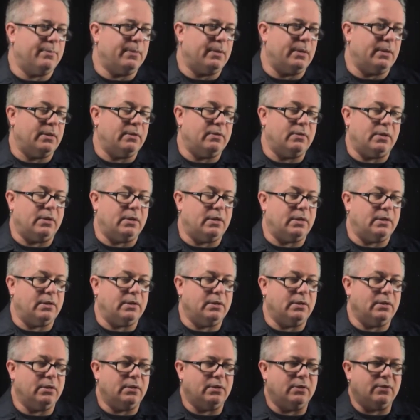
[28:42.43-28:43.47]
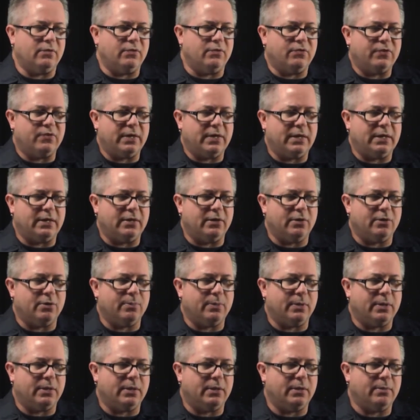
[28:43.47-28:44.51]
And it doesn't say it here,
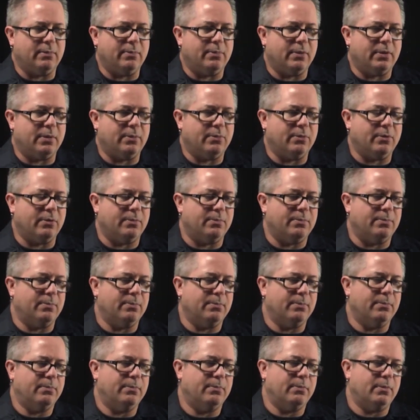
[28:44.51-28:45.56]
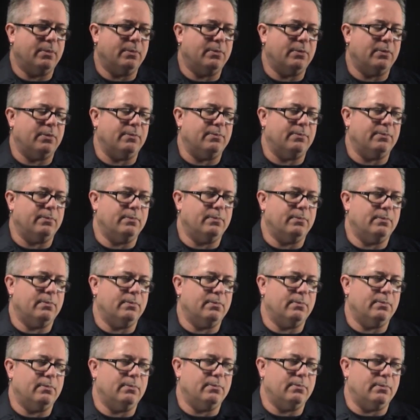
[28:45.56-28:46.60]
but I'm gonna
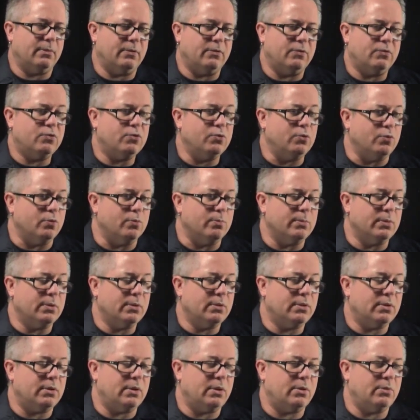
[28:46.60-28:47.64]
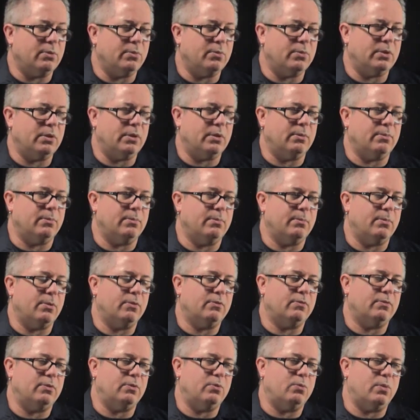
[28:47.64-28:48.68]
assume that not only were they
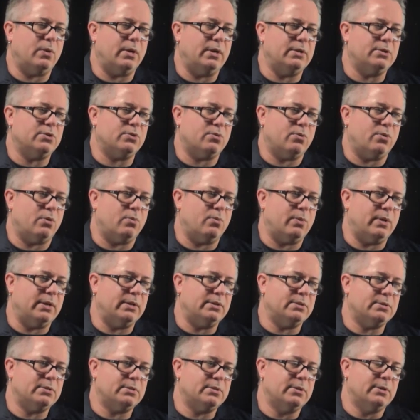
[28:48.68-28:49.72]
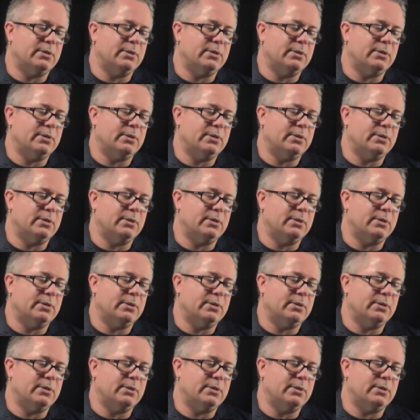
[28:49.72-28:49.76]
mostly whites or all whites